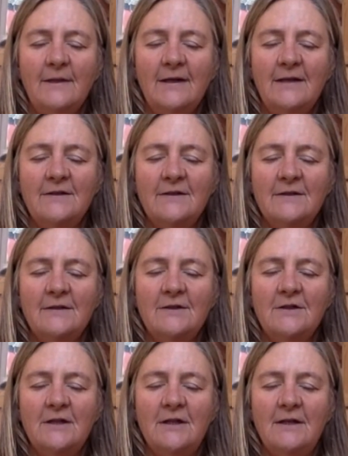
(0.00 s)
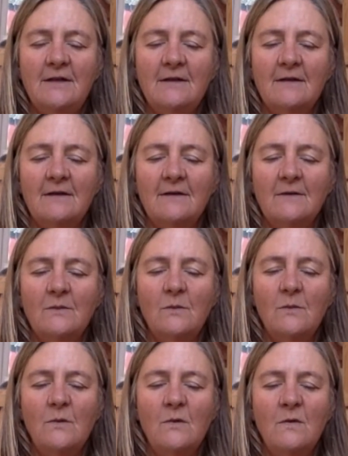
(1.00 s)
Imagine the qi, the
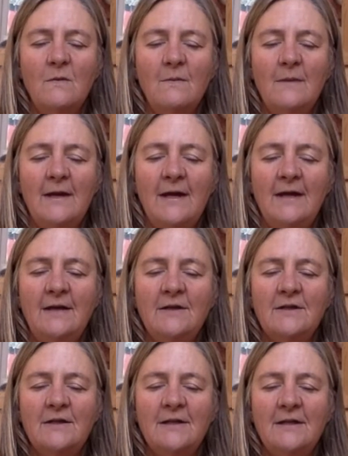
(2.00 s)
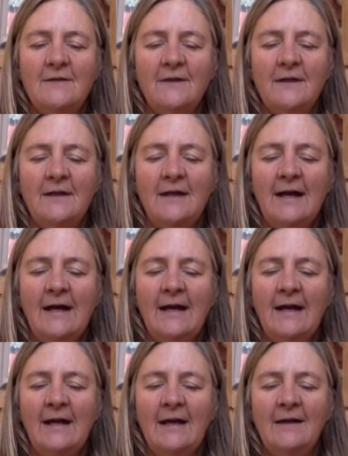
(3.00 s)
warm energy, the
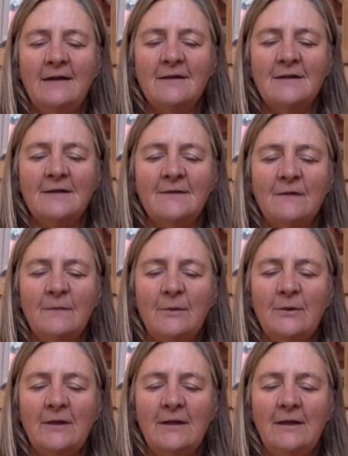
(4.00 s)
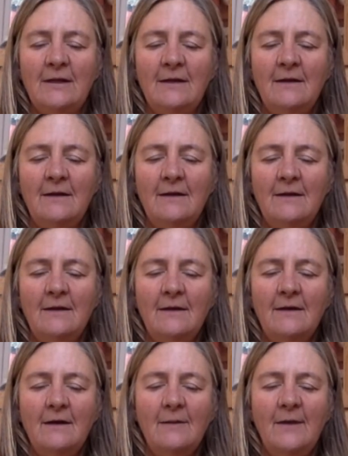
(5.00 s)
yang energy of the body
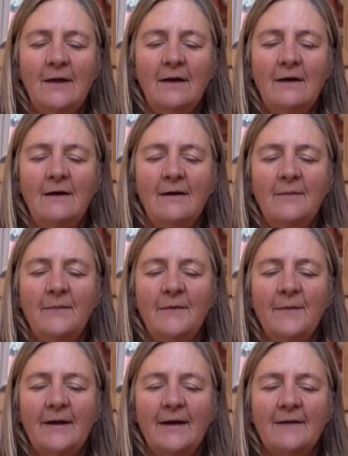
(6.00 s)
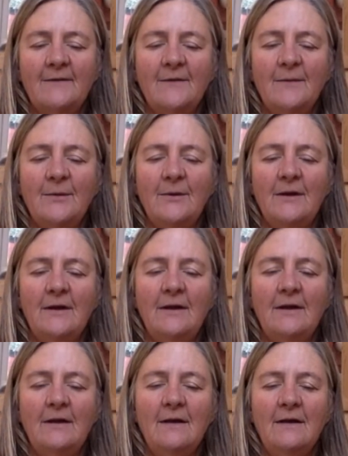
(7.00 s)
coming up the back of the body.
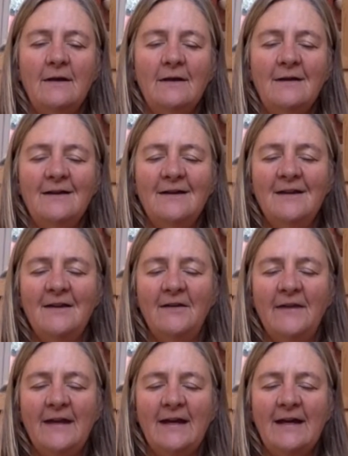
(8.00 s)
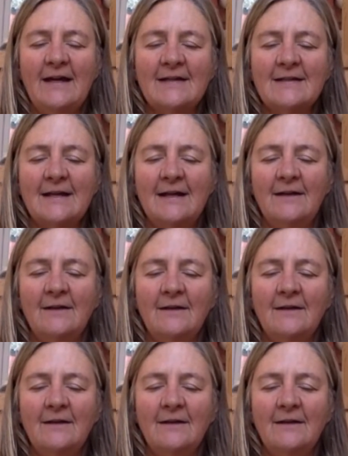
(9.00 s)
And then on the exhale,